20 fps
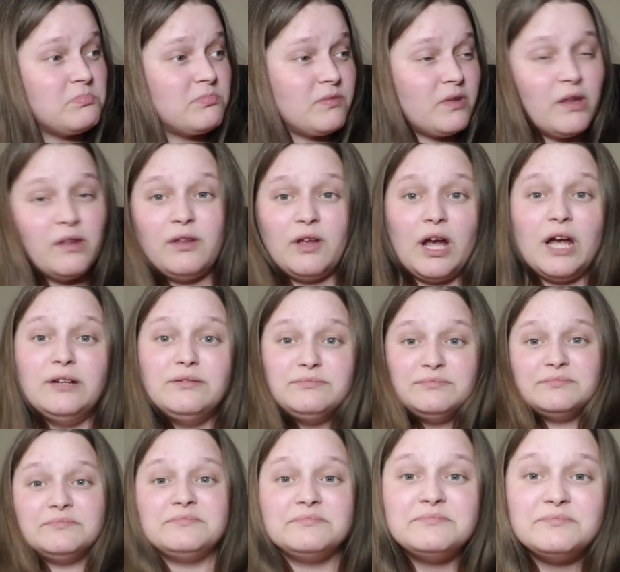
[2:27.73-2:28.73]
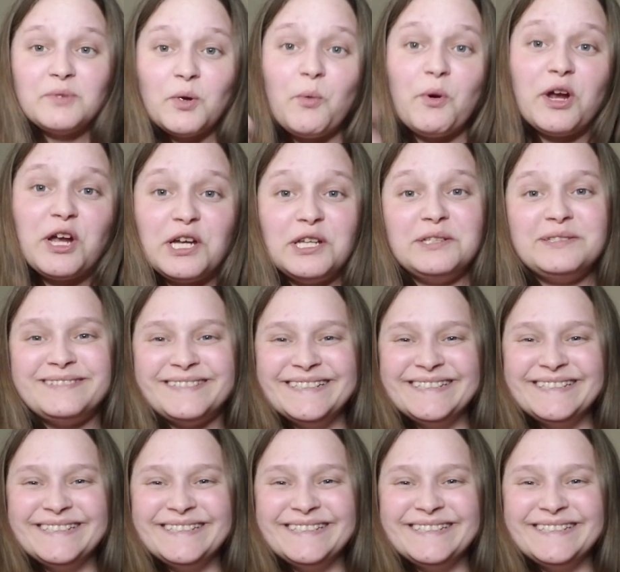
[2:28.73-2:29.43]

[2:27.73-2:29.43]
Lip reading: I don't know. We're good.